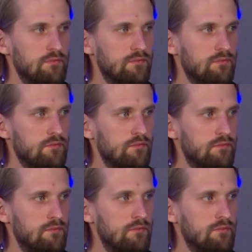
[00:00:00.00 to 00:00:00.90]

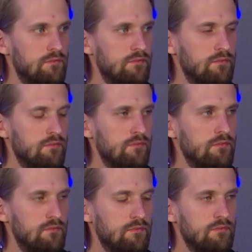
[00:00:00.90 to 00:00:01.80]

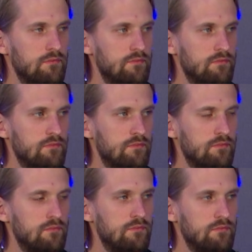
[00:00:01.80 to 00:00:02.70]

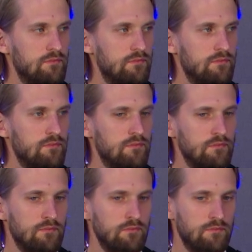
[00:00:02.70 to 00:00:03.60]

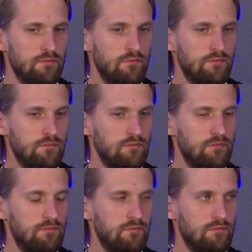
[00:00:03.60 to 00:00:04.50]

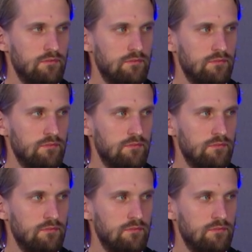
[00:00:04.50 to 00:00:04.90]
No words are spoken by the person on screen.